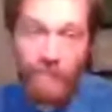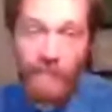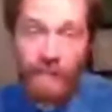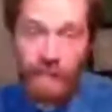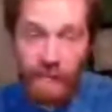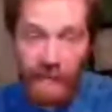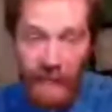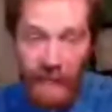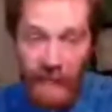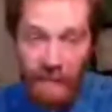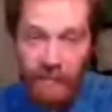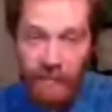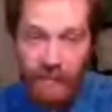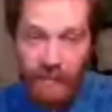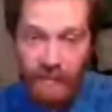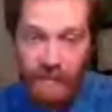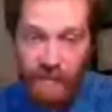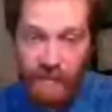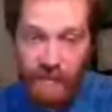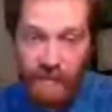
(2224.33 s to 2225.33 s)
build
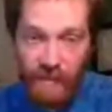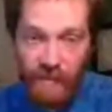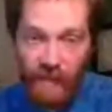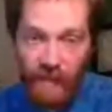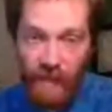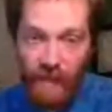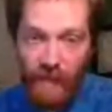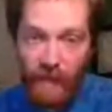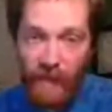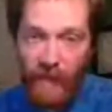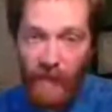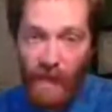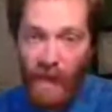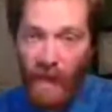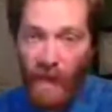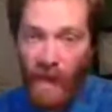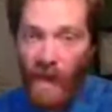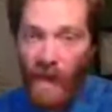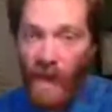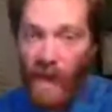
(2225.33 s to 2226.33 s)
agents,
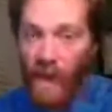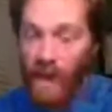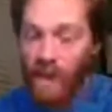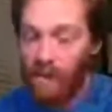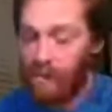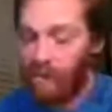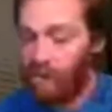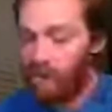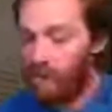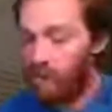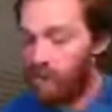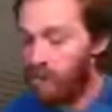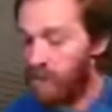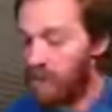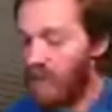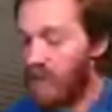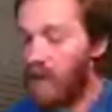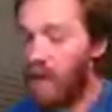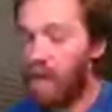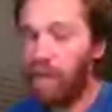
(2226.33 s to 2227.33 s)
and you
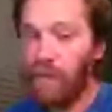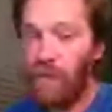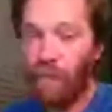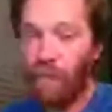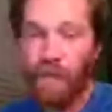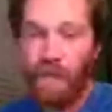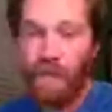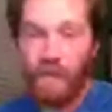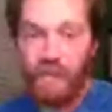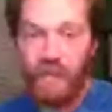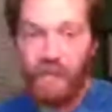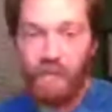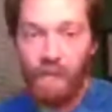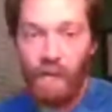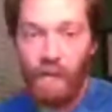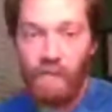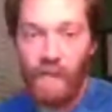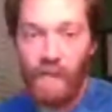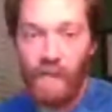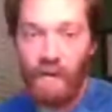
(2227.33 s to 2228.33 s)
set up your build
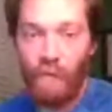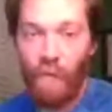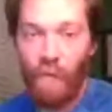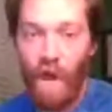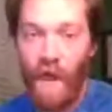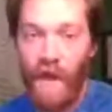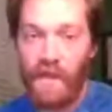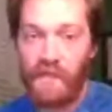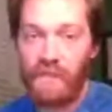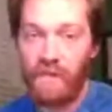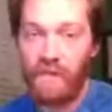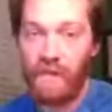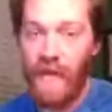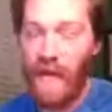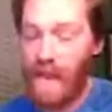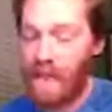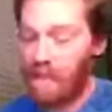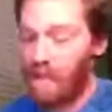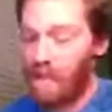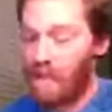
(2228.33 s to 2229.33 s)
script in a way so
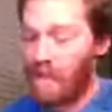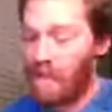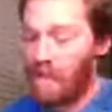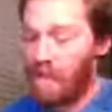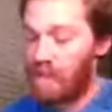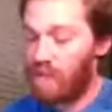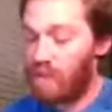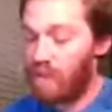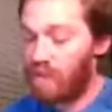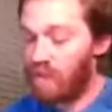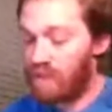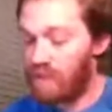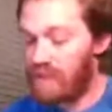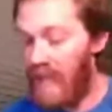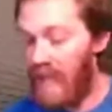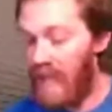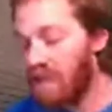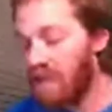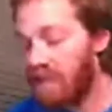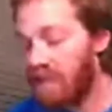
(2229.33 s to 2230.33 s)
that the
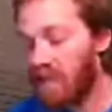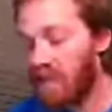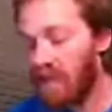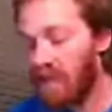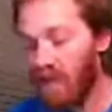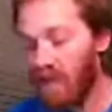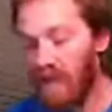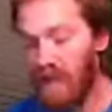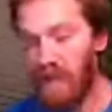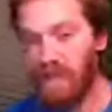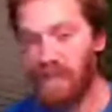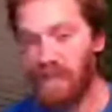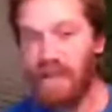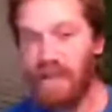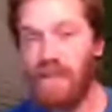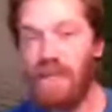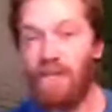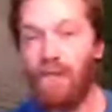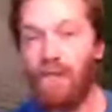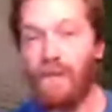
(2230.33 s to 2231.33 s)
testing is a
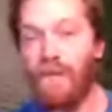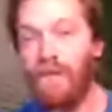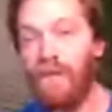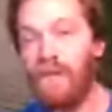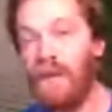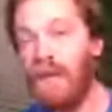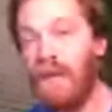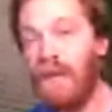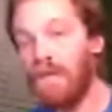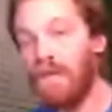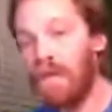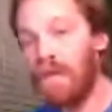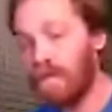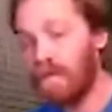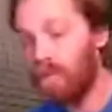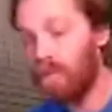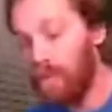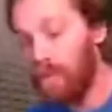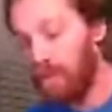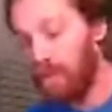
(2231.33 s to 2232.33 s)
different thing than
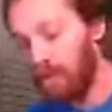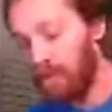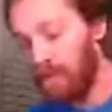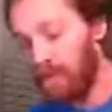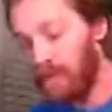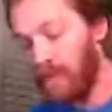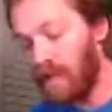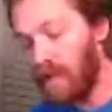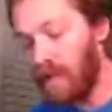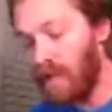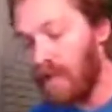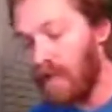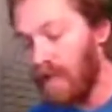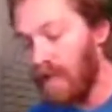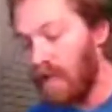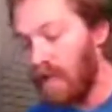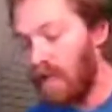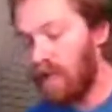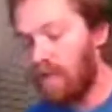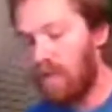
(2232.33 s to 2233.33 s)
the building,
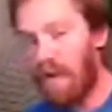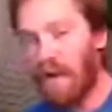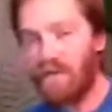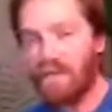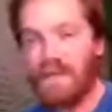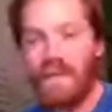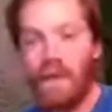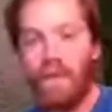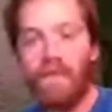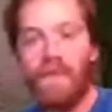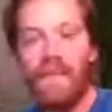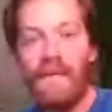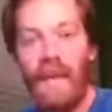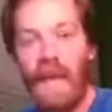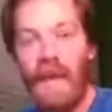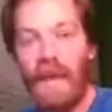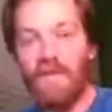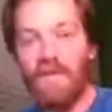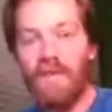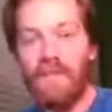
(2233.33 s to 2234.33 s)
and you have some of
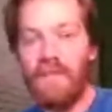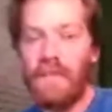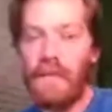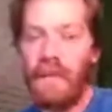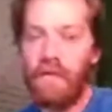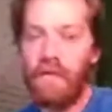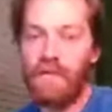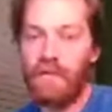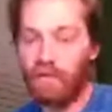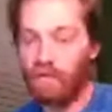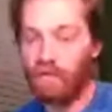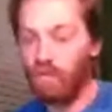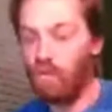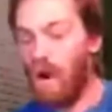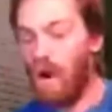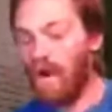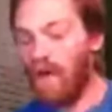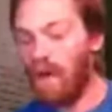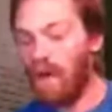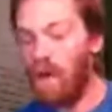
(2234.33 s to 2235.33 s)
the agents that are just
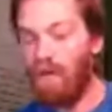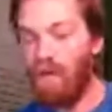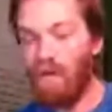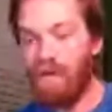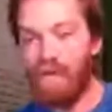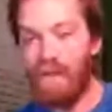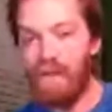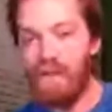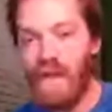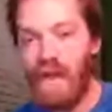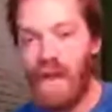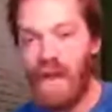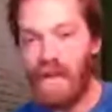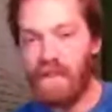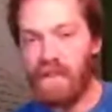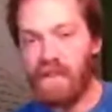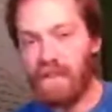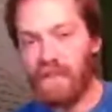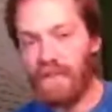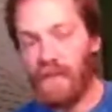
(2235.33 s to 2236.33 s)
running all of the
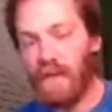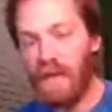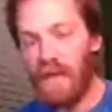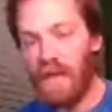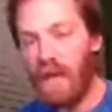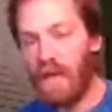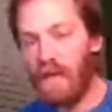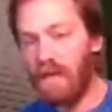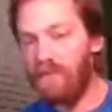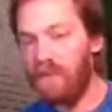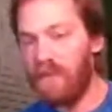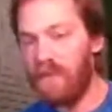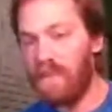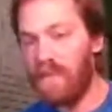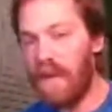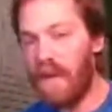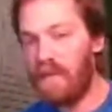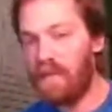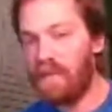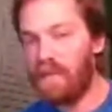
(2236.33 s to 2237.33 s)
tests. And if the
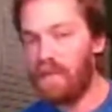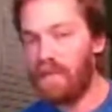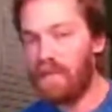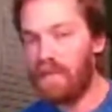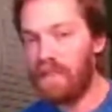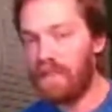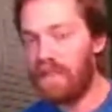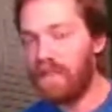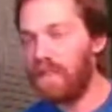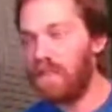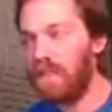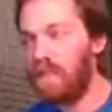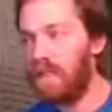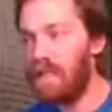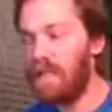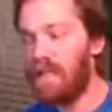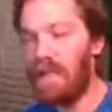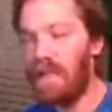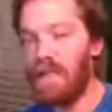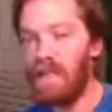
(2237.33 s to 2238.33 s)
tests
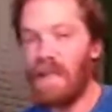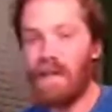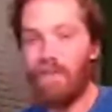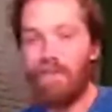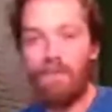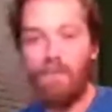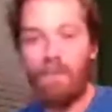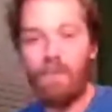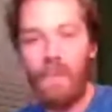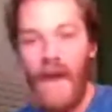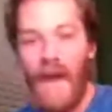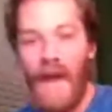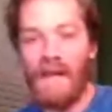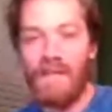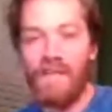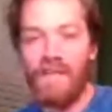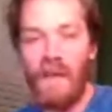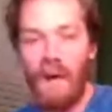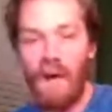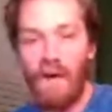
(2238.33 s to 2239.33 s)
succeed, then they
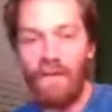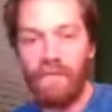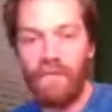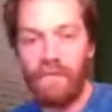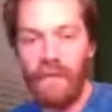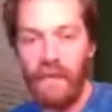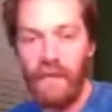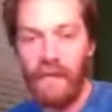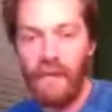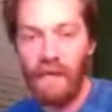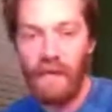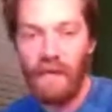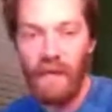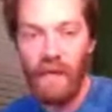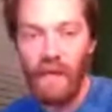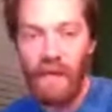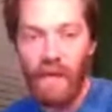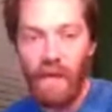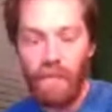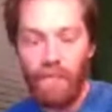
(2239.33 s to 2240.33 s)
pass off the
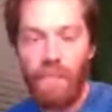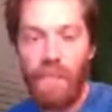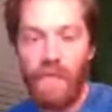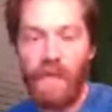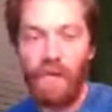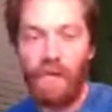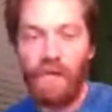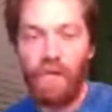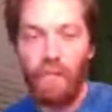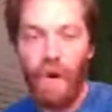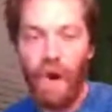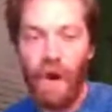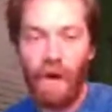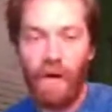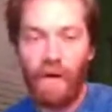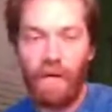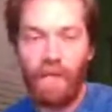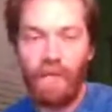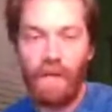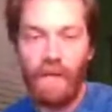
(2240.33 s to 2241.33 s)
build
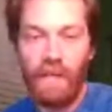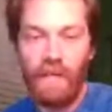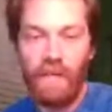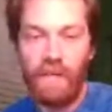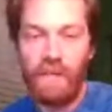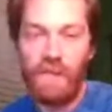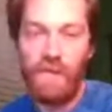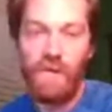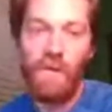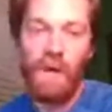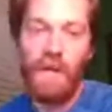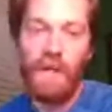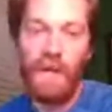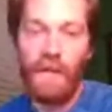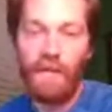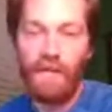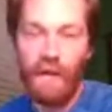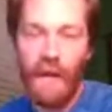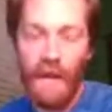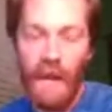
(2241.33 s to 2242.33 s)
part of it to
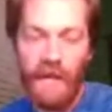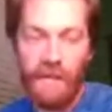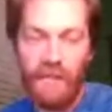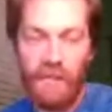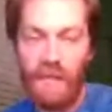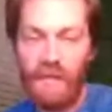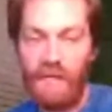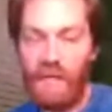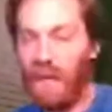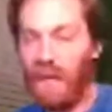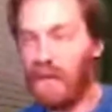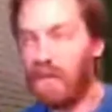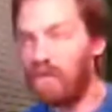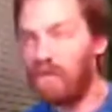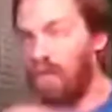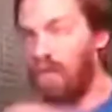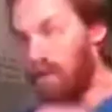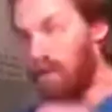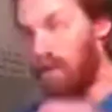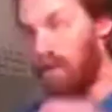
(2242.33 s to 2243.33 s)
another agent,
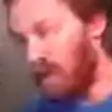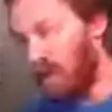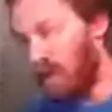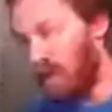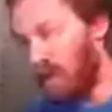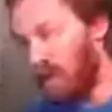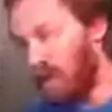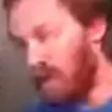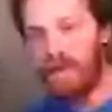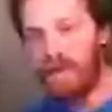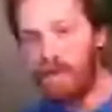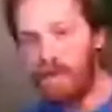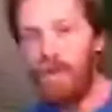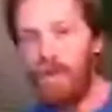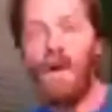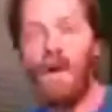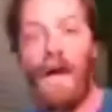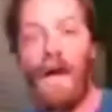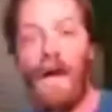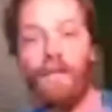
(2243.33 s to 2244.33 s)
and you get all of this
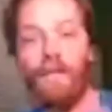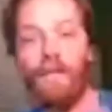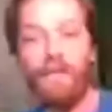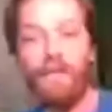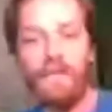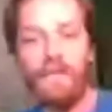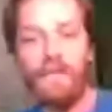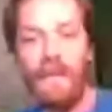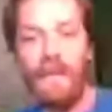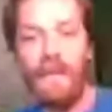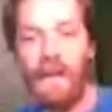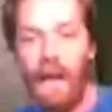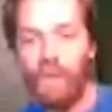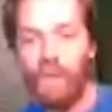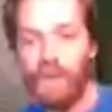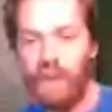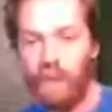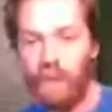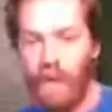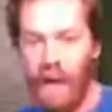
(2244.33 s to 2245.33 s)
kind of cool stuff
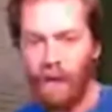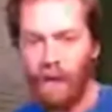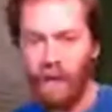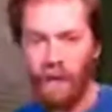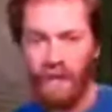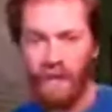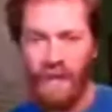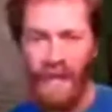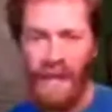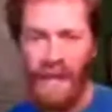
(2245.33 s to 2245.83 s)
happening in the background.